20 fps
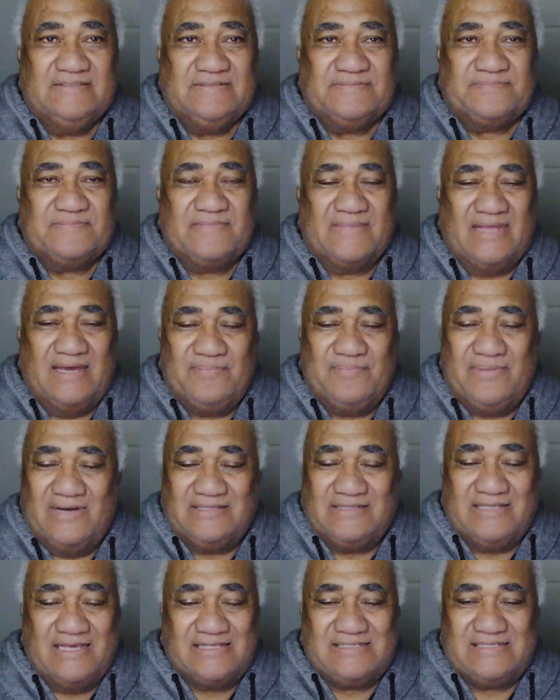But
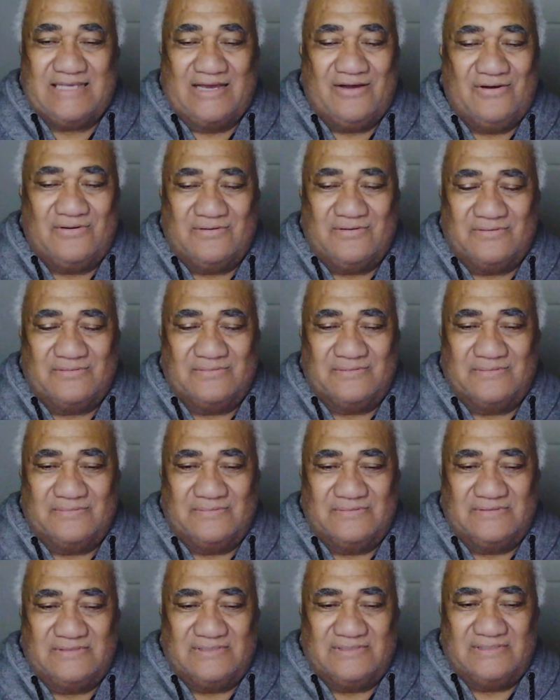that's how
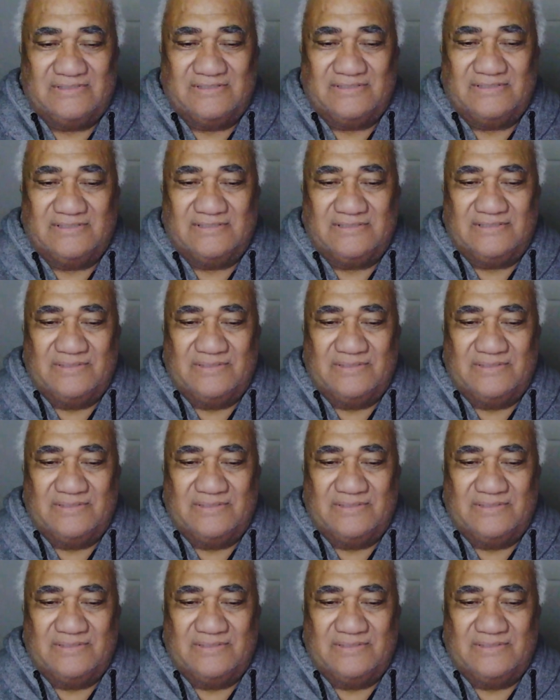the